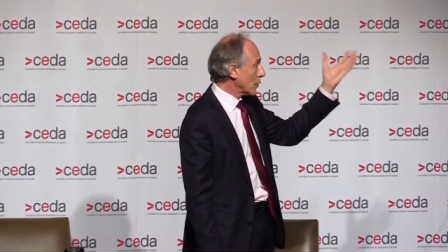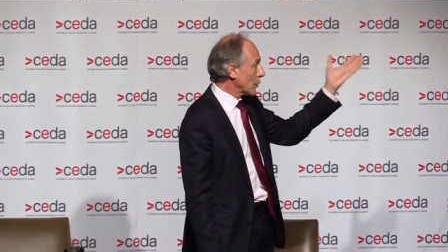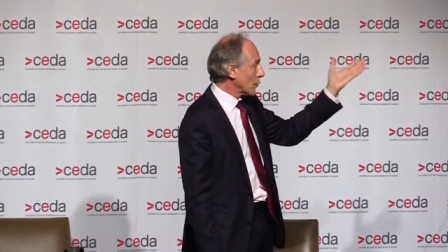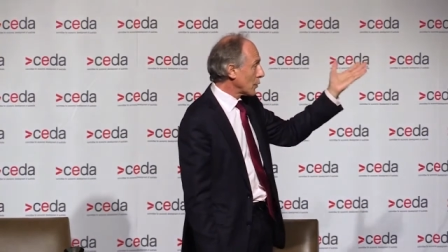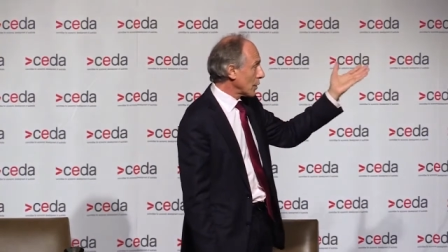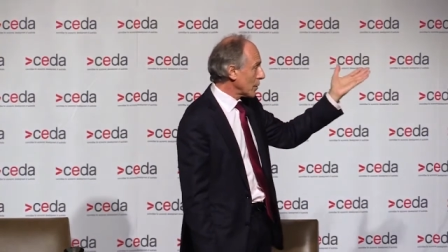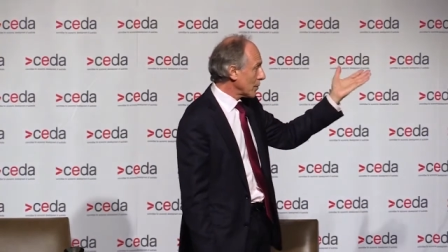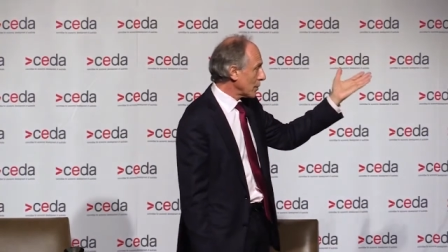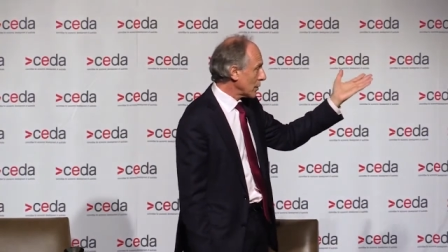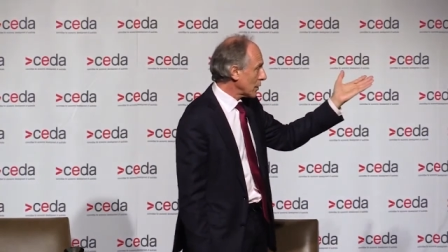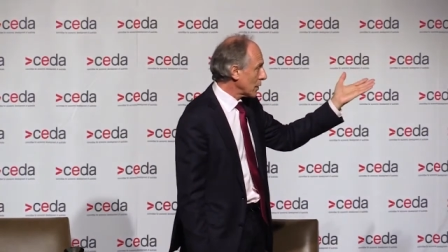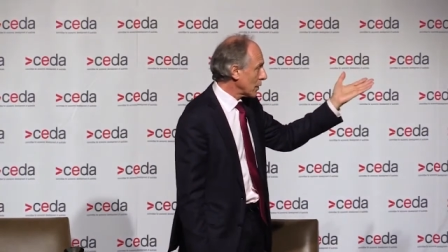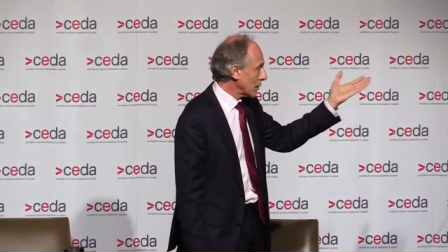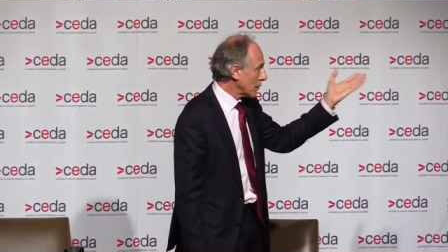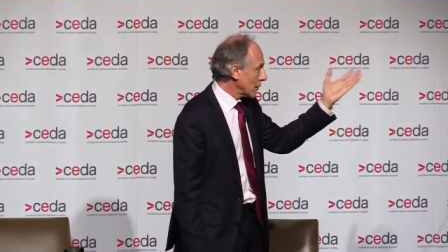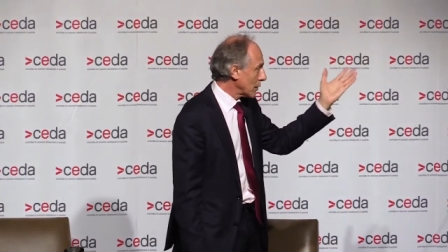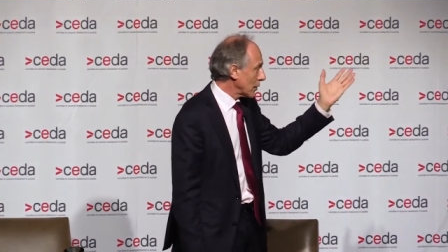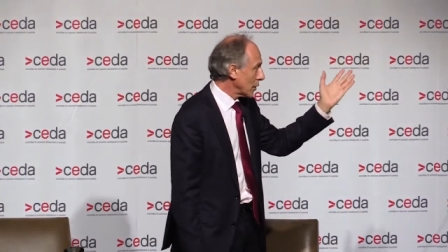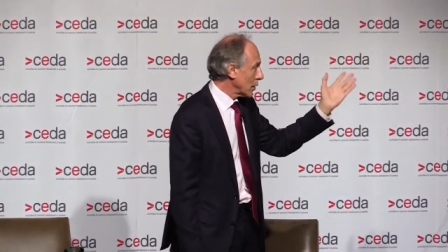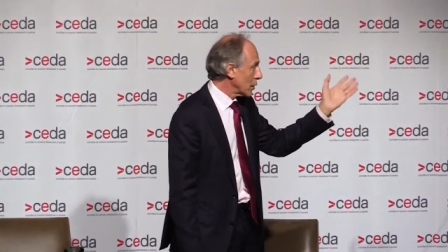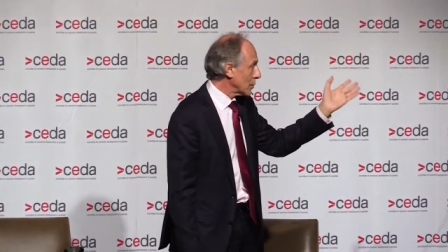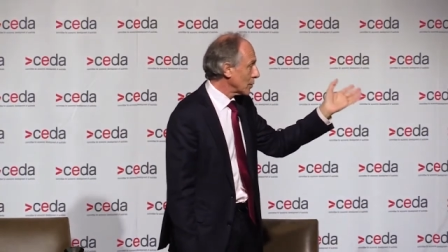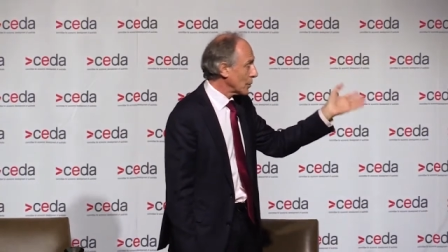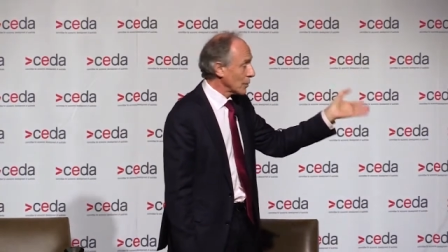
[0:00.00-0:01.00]
3% of
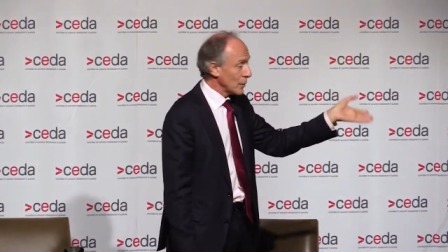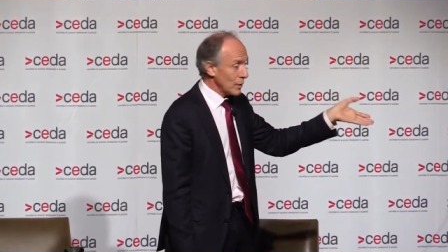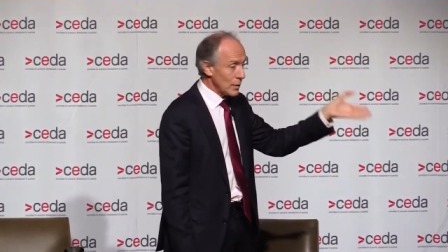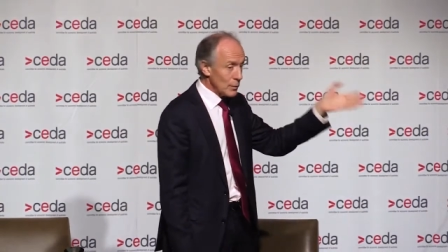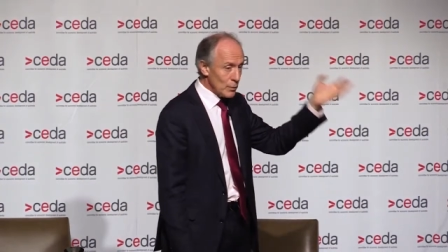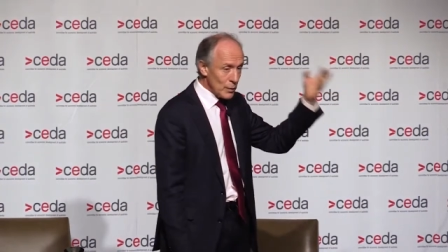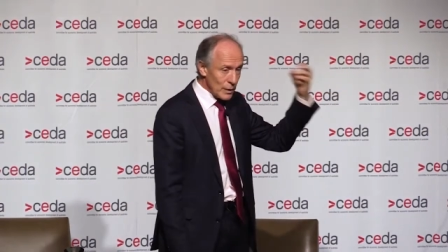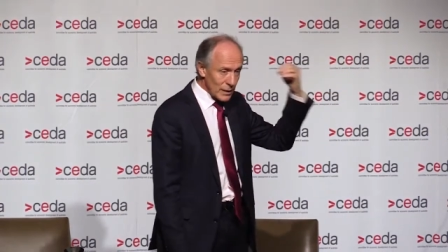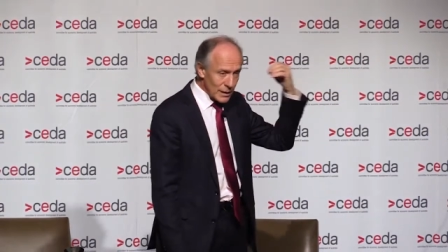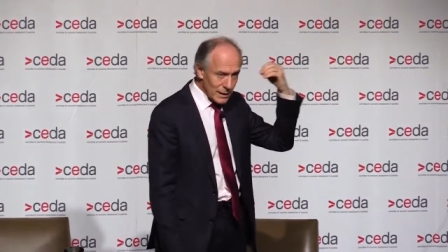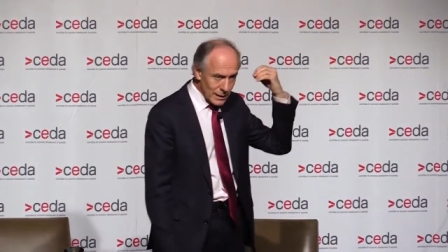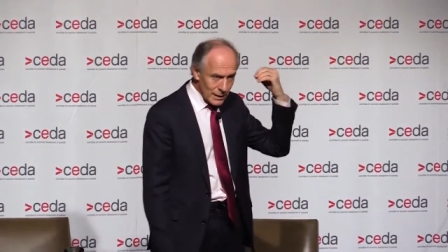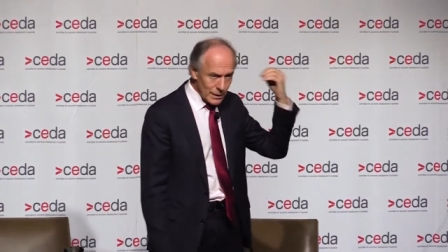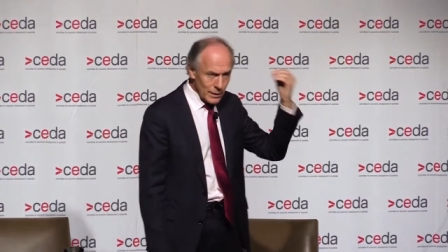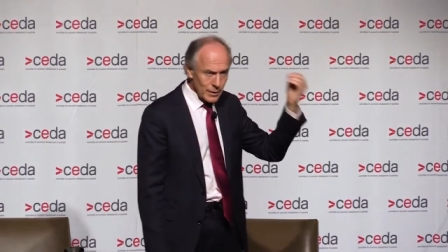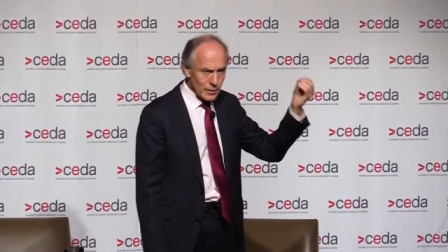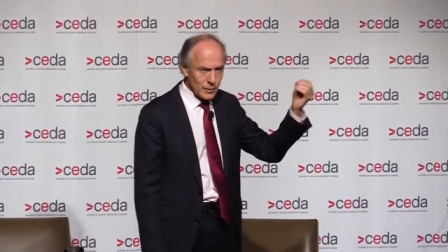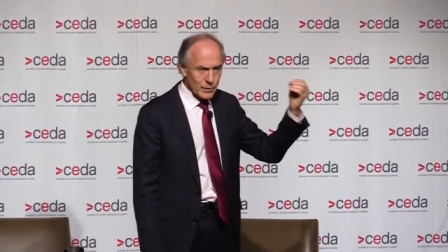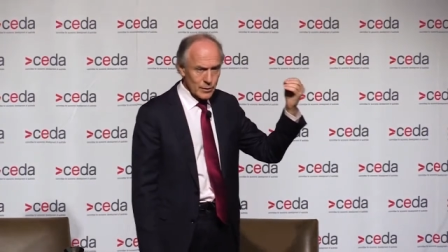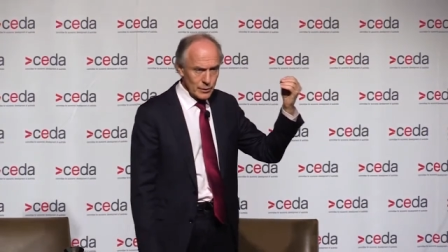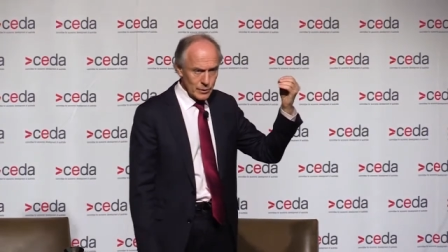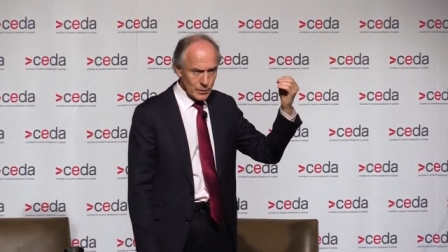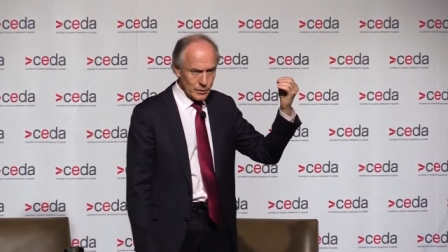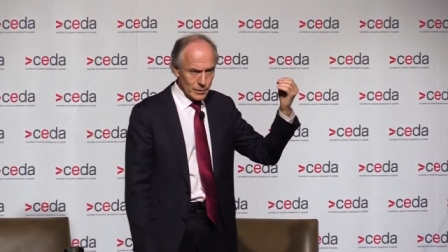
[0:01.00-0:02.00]
global. We can
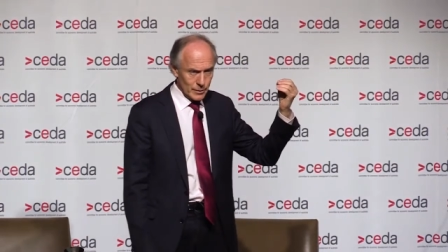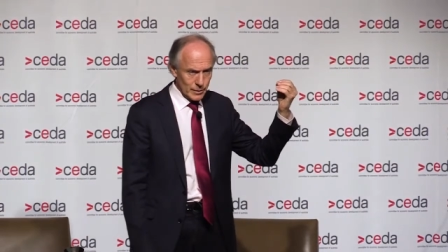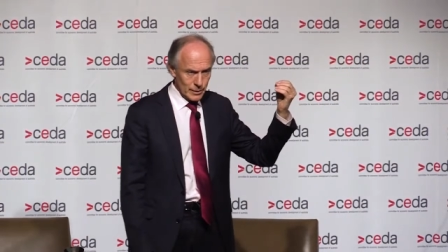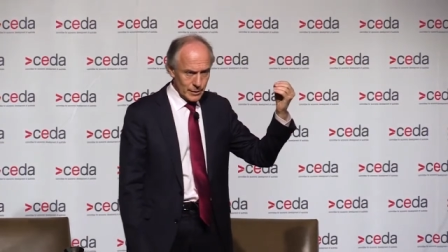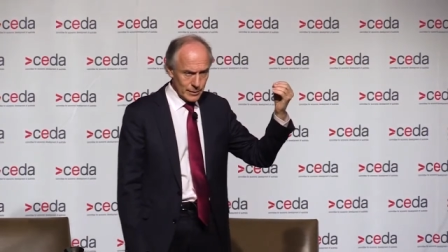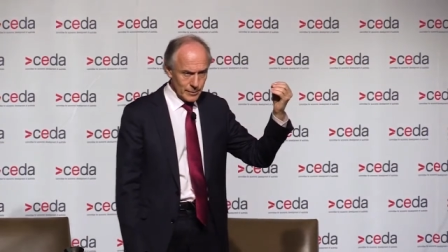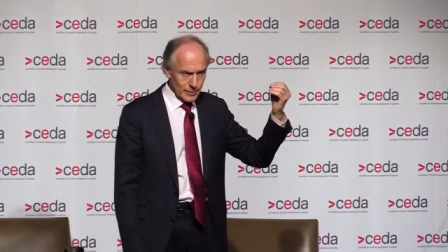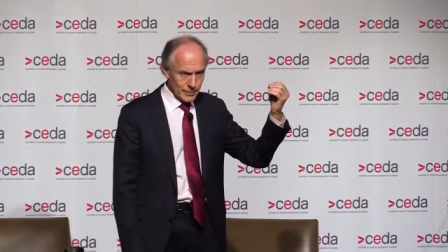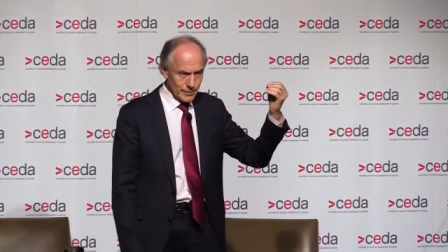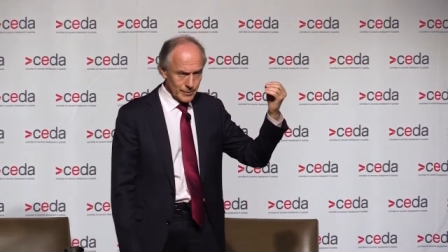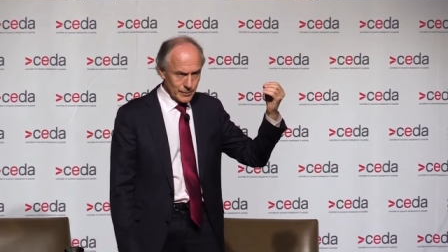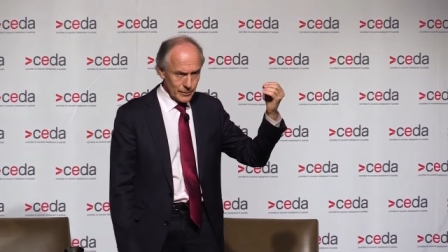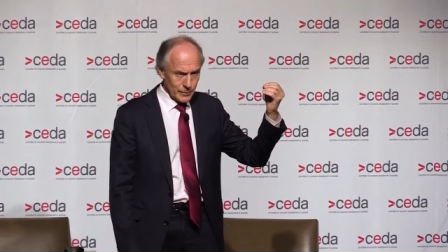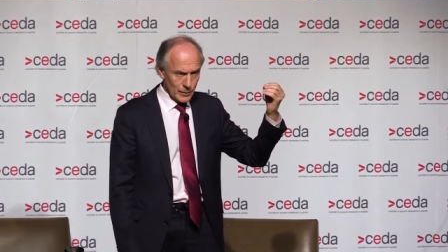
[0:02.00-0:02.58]
easily do it.